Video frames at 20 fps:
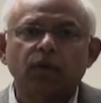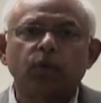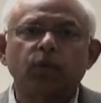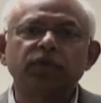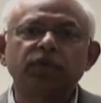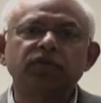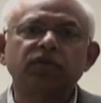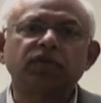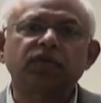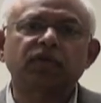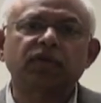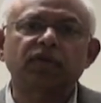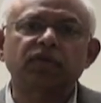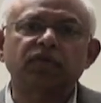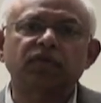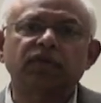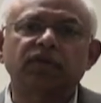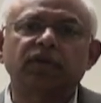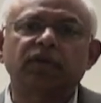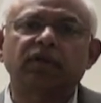which is
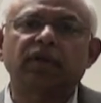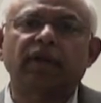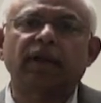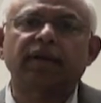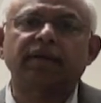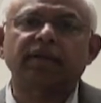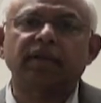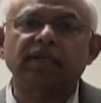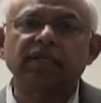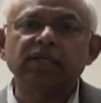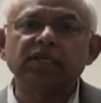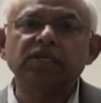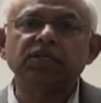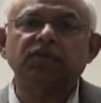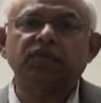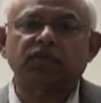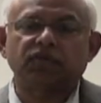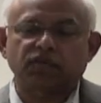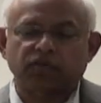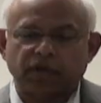considered at
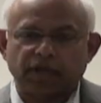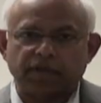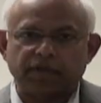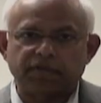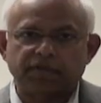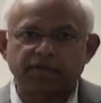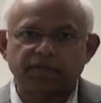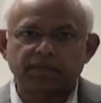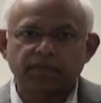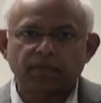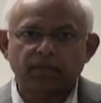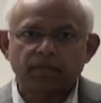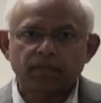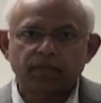each stage.